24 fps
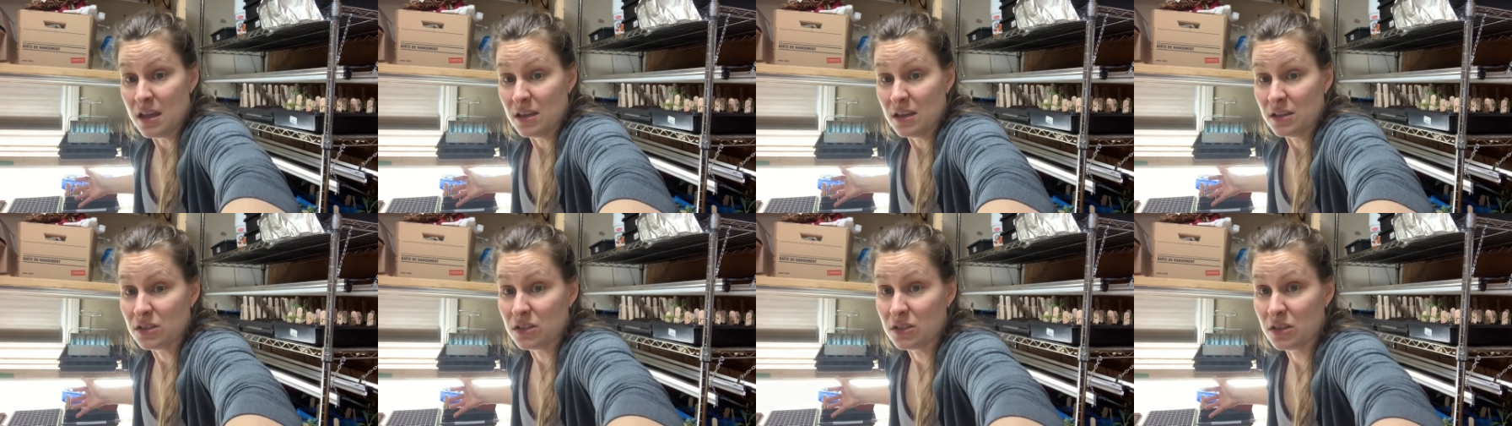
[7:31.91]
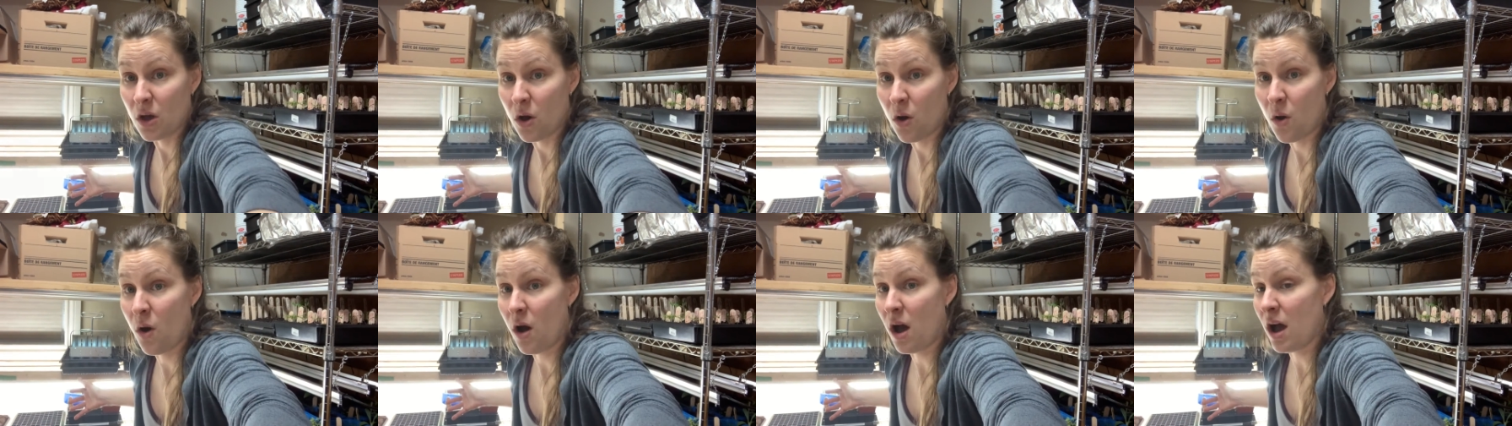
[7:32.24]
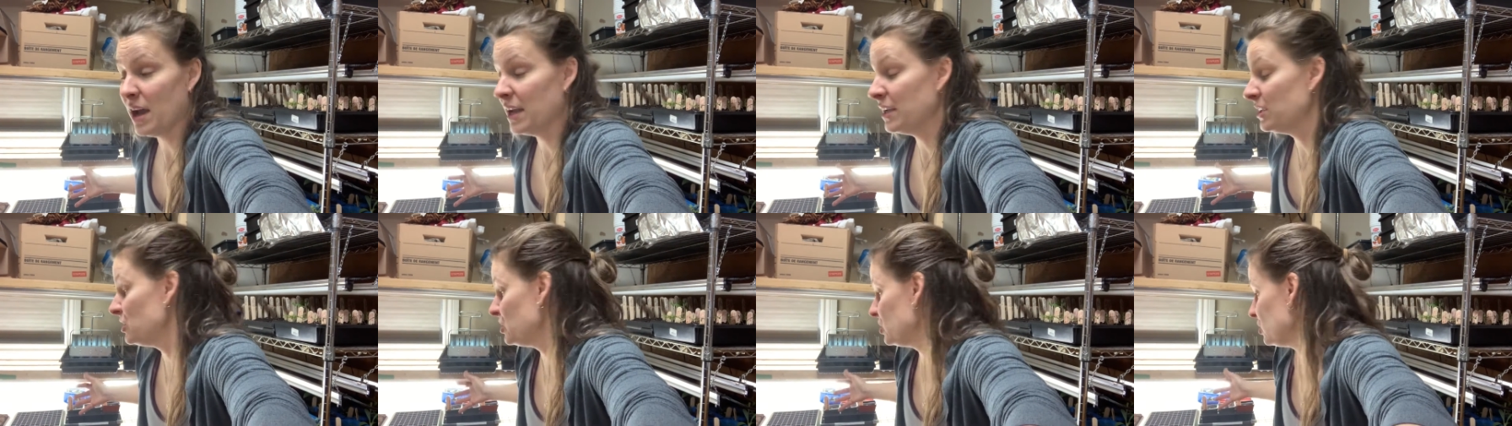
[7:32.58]
So
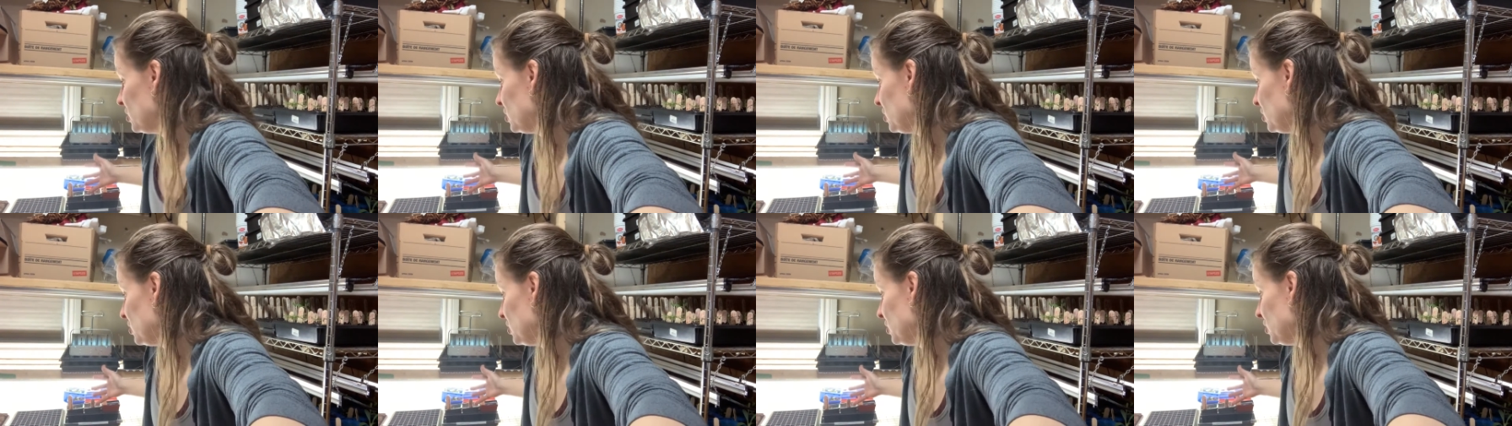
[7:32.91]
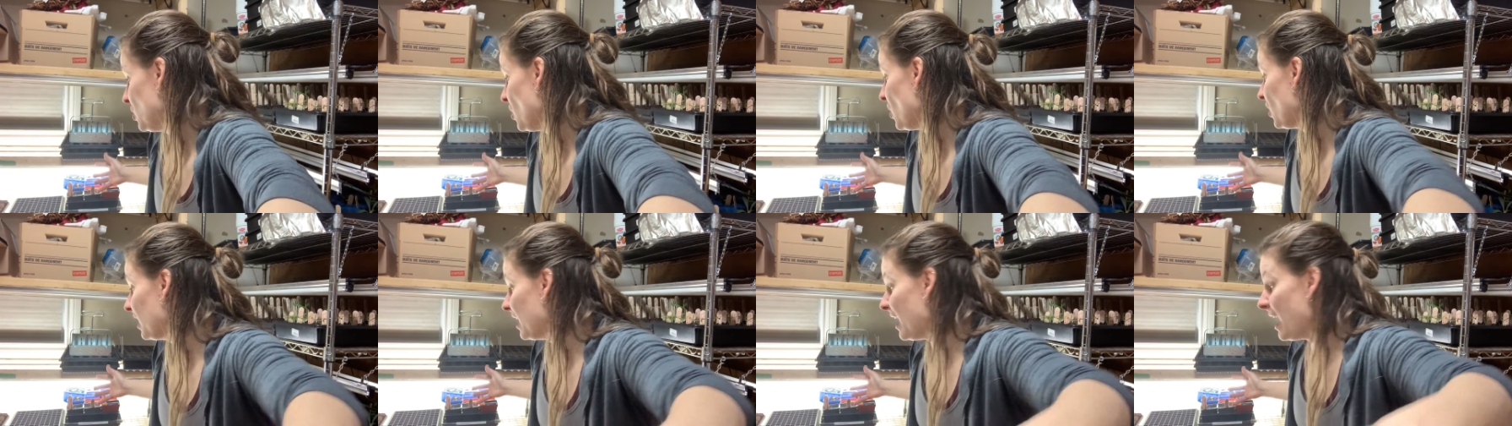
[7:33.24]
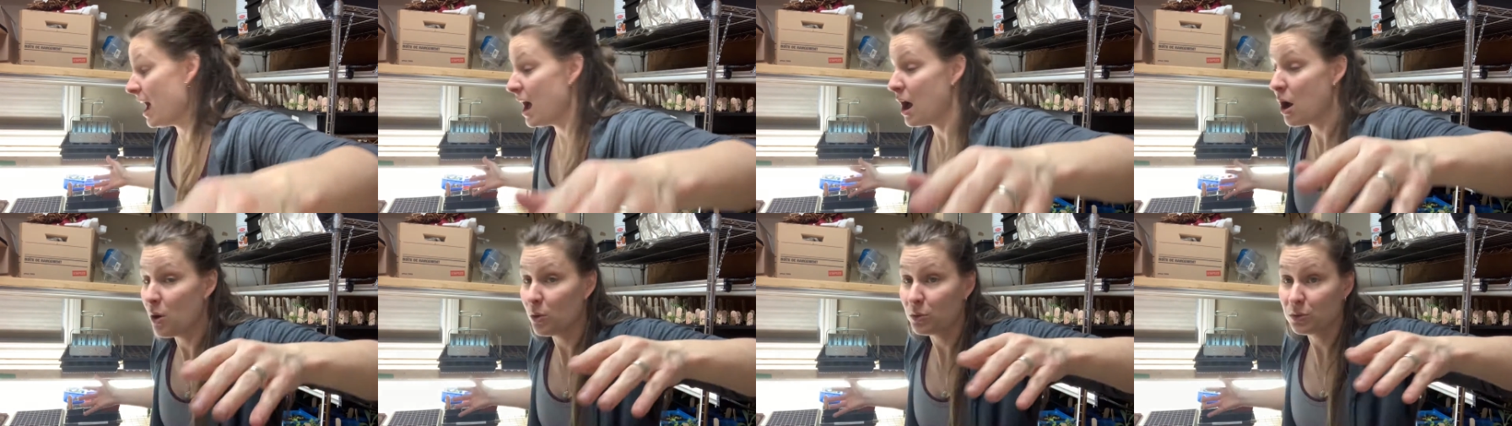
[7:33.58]
I just took
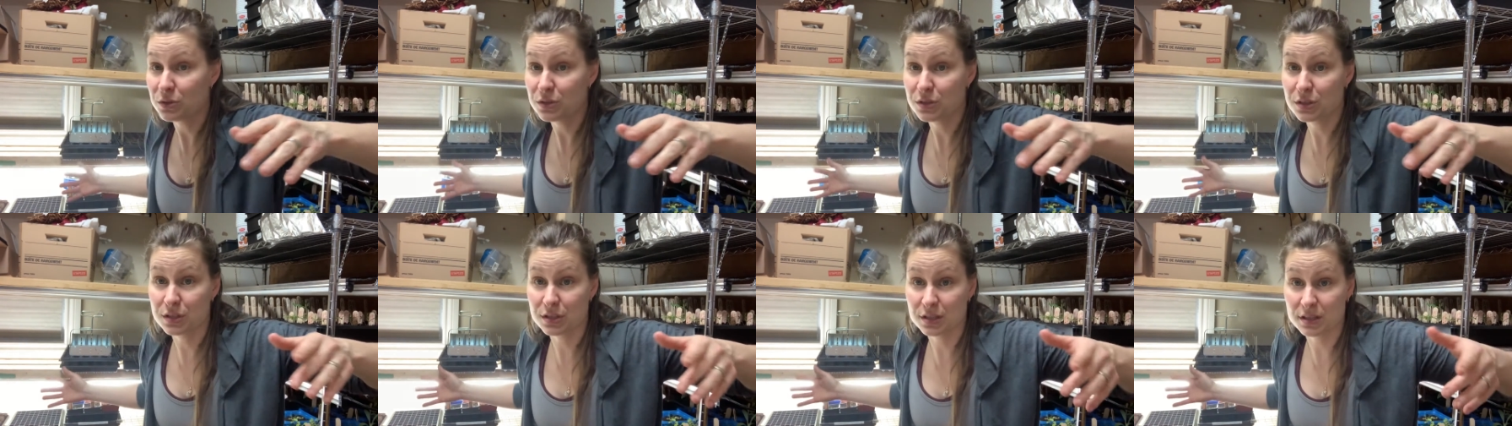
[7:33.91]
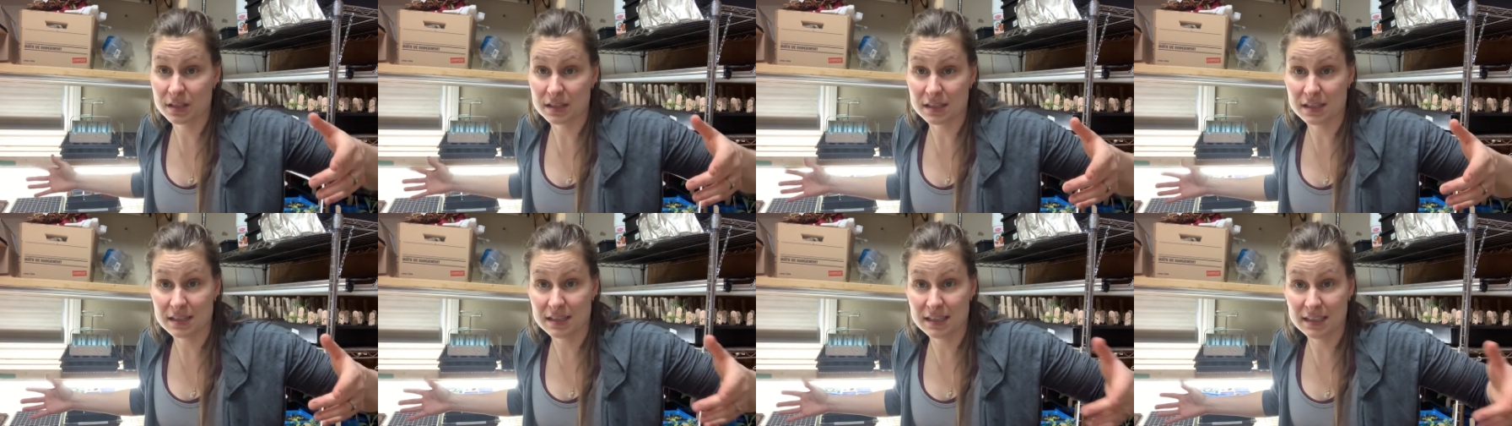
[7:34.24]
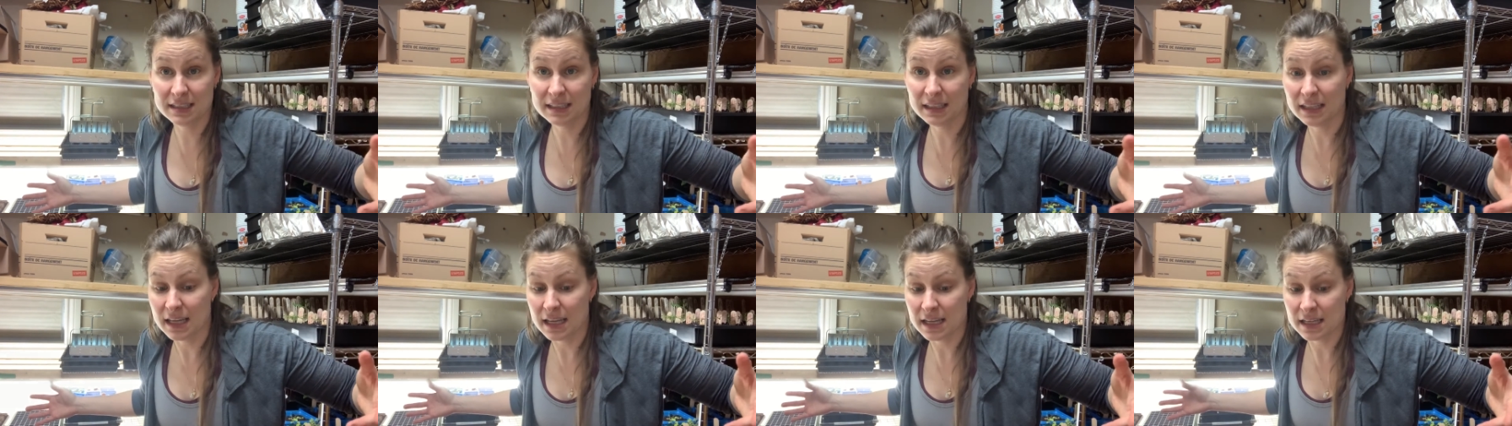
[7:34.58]
out the
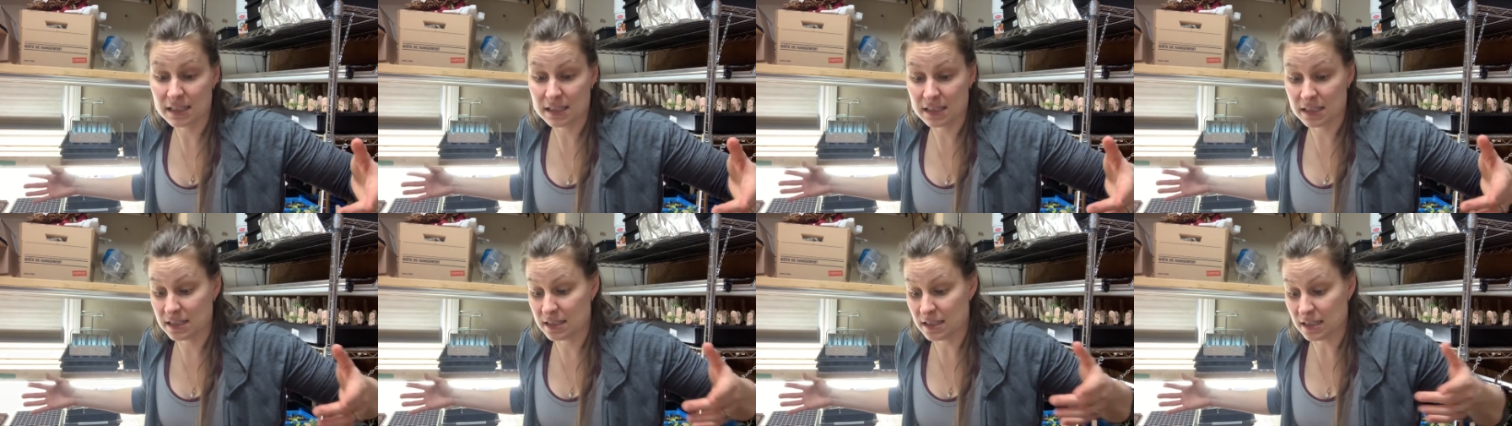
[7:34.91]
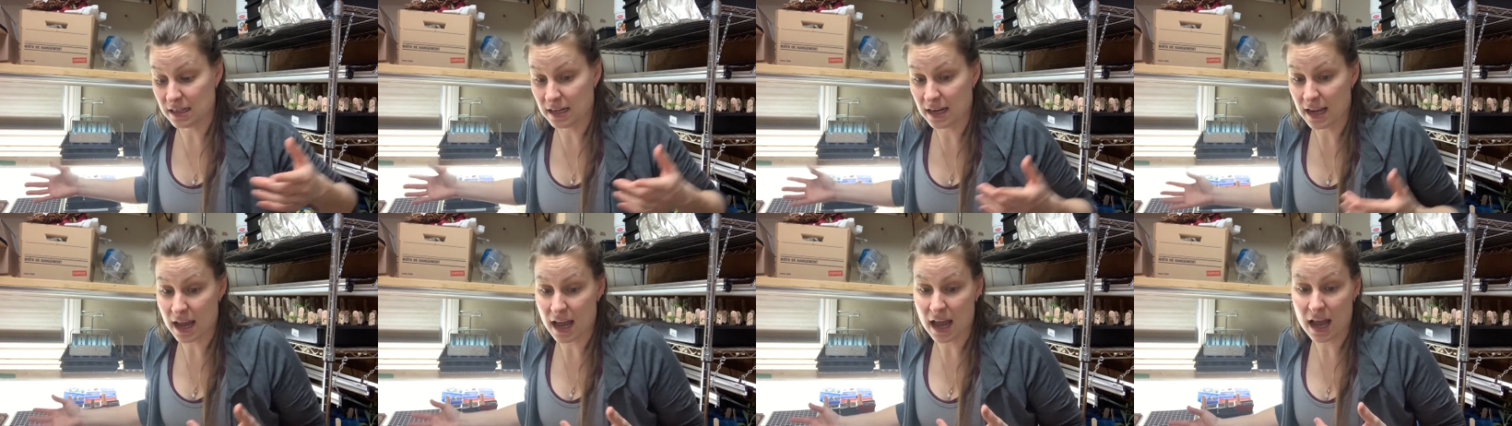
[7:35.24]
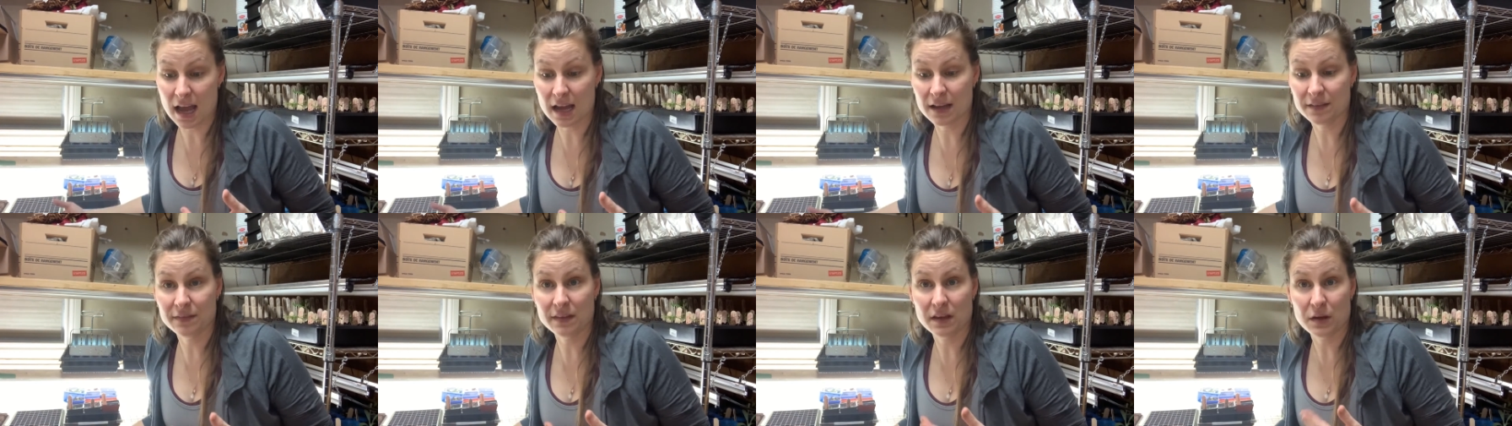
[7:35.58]
seedlings that I
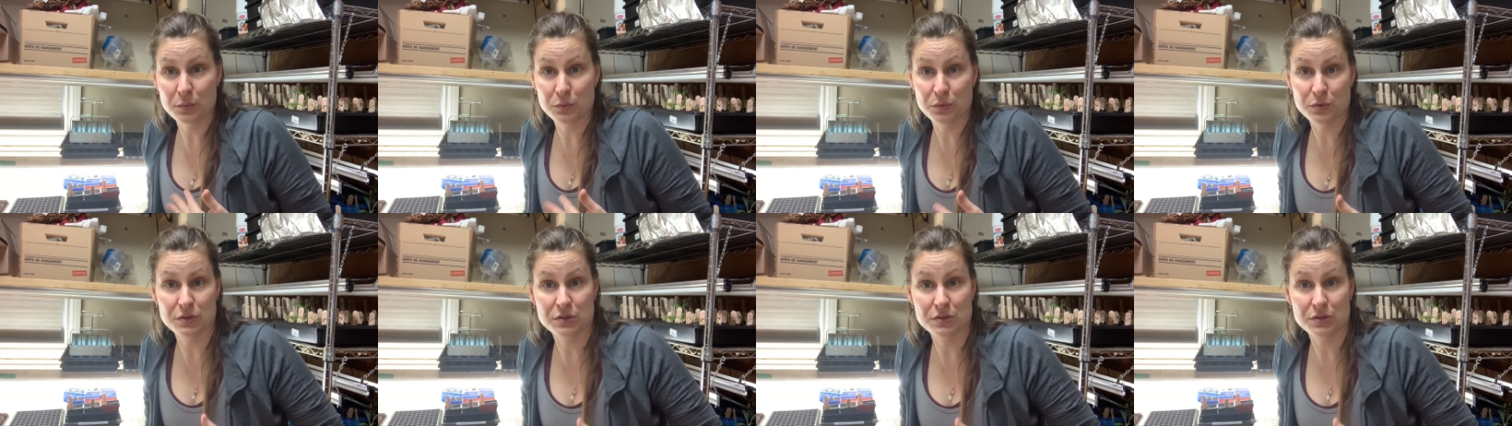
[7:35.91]
had that